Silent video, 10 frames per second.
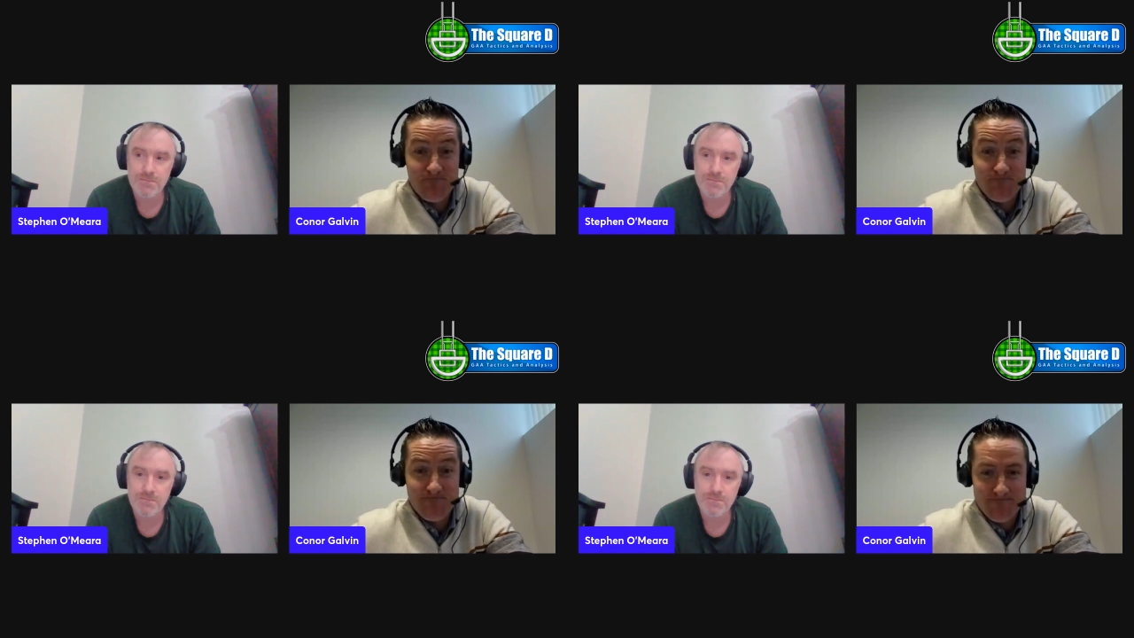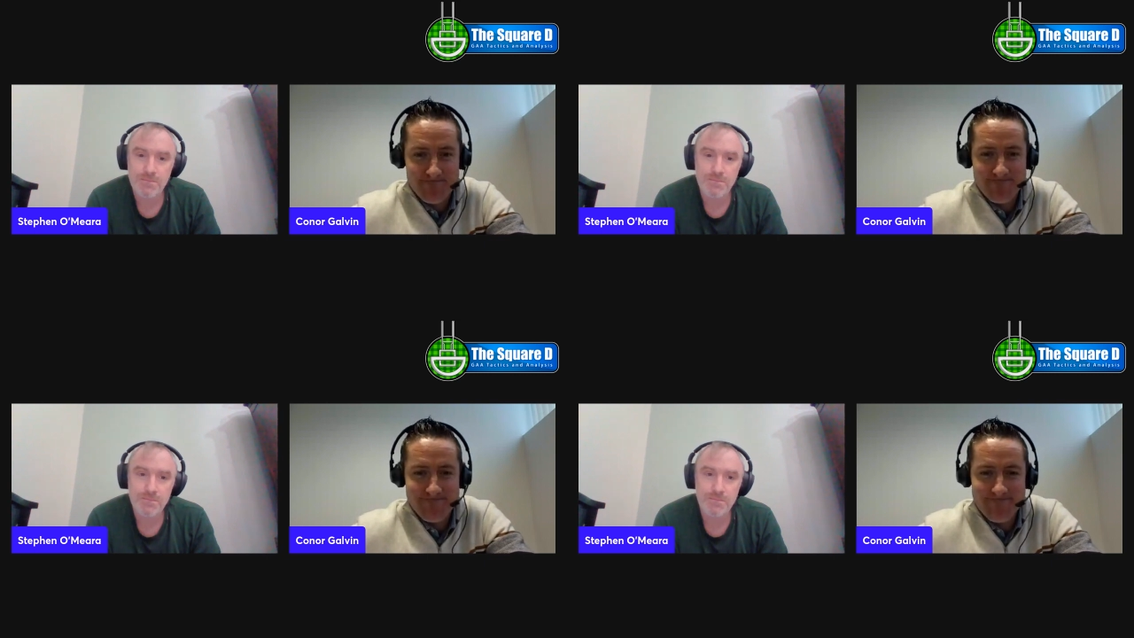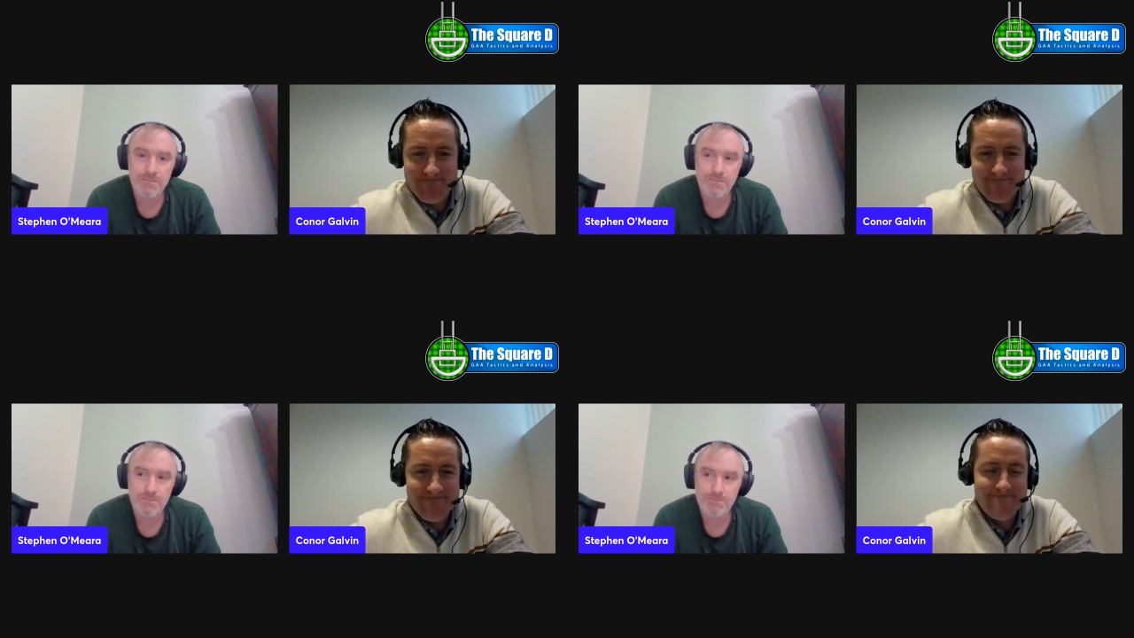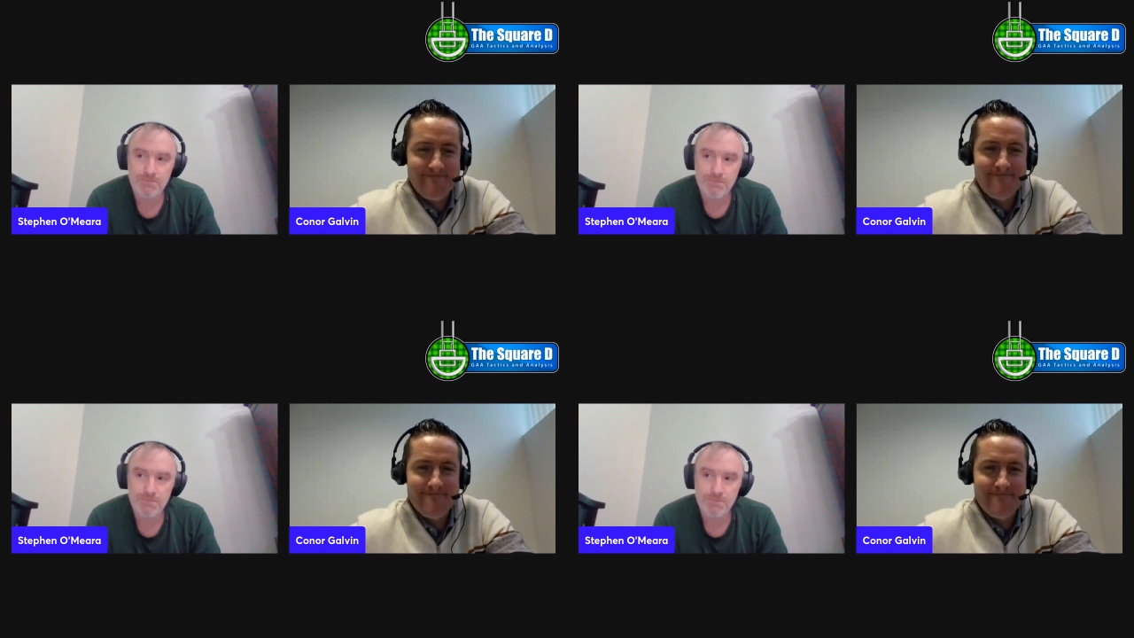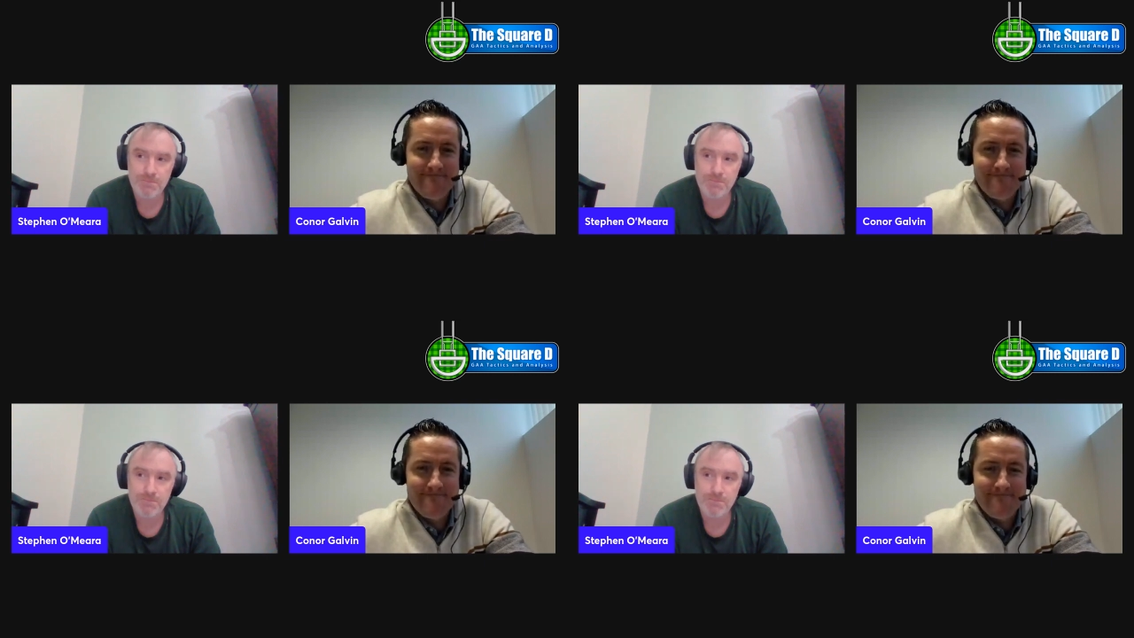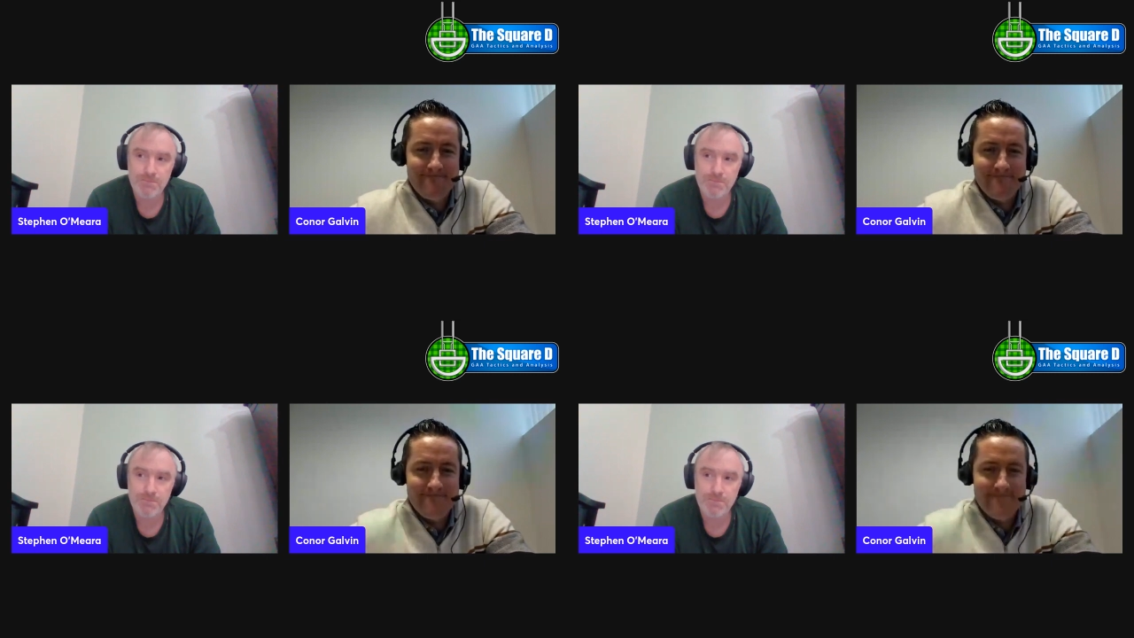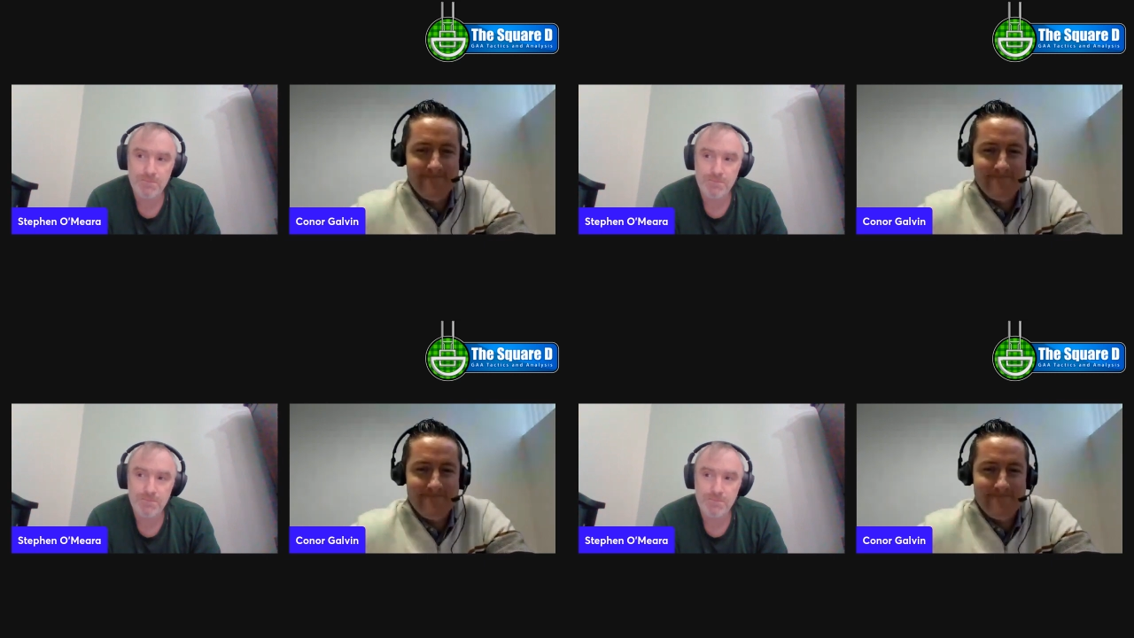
[no speech]